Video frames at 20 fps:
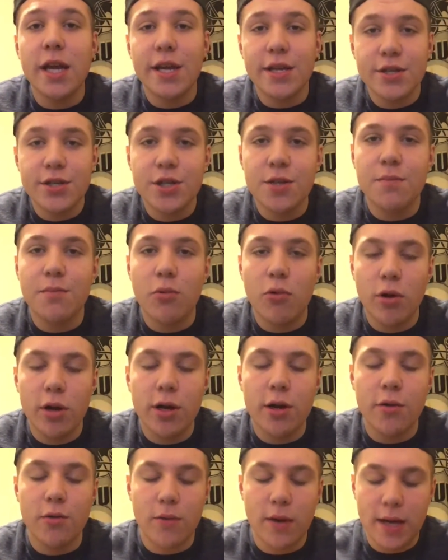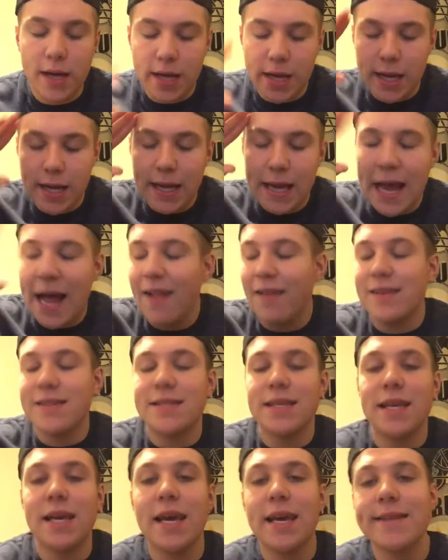It's your boy Corrade
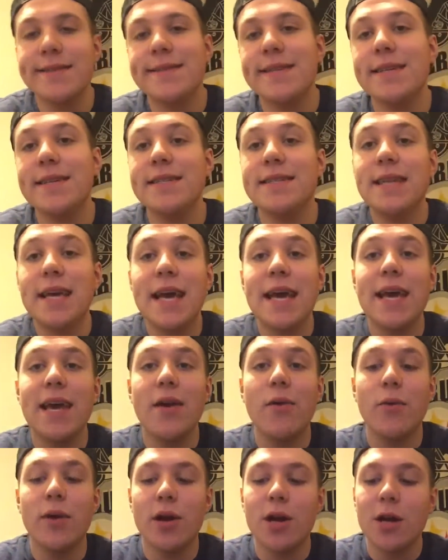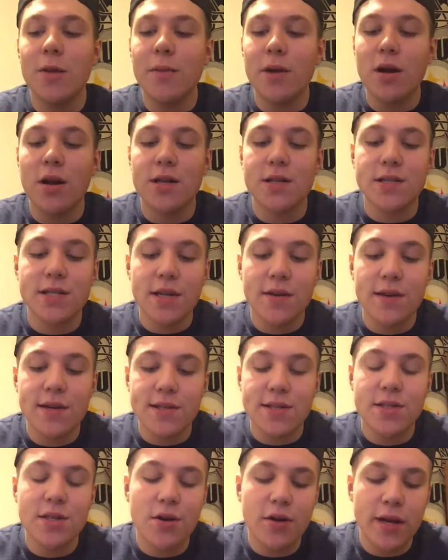Galaxy, and today we're gonna be on a
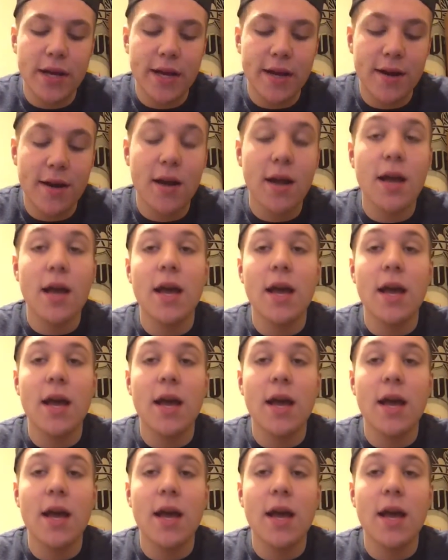serious note here,